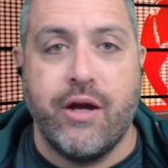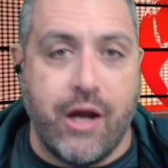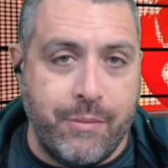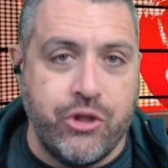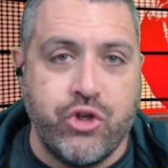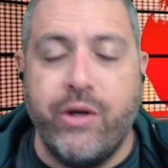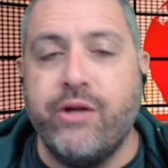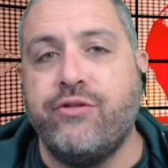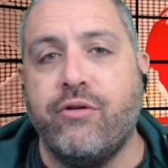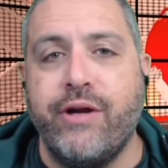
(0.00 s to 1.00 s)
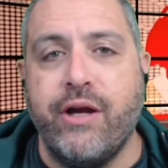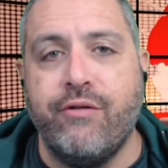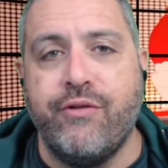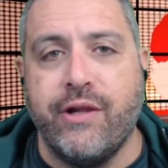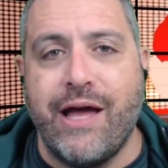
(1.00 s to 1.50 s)
Come and join us over here
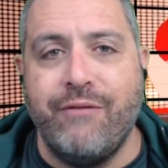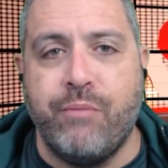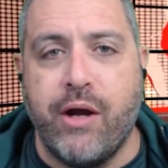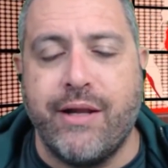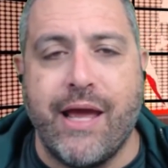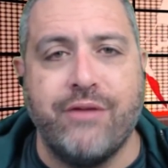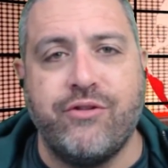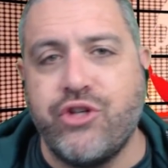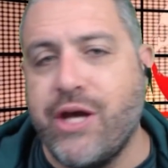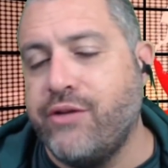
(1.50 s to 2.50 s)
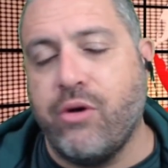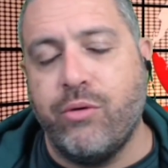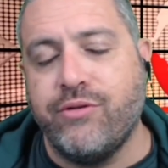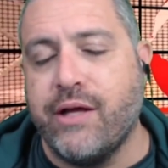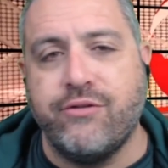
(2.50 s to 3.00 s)
for the live broadcast. The chat is
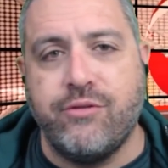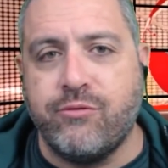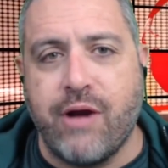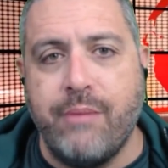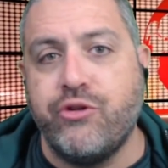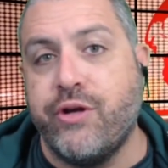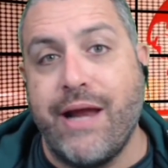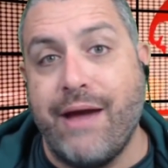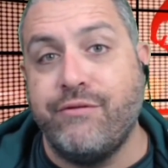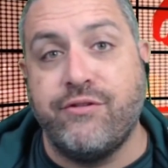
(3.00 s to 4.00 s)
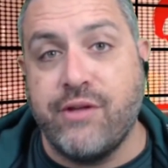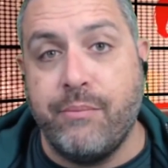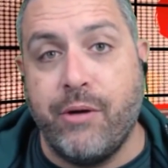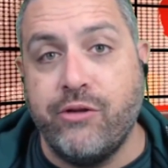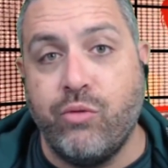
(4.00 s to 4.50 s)
always locked to subscribers. You're going to have to
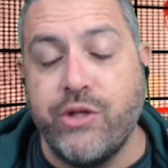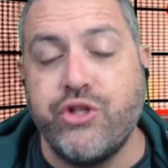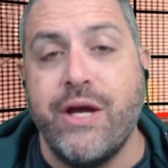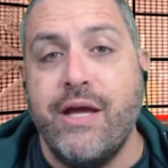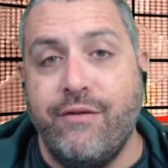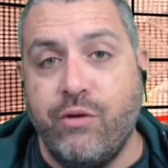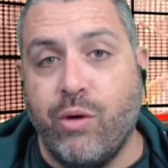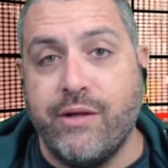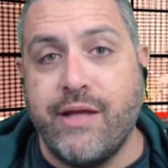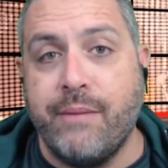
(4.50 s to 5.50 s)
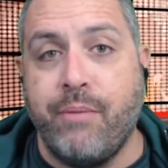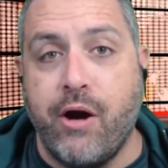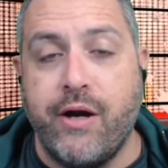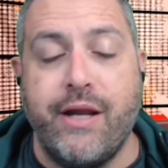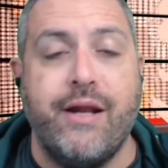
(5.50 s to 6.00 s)
sub on Twitch if you want to take
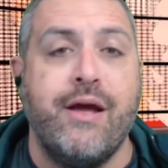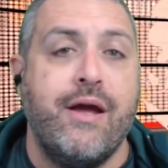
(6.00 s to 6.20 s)
part in it.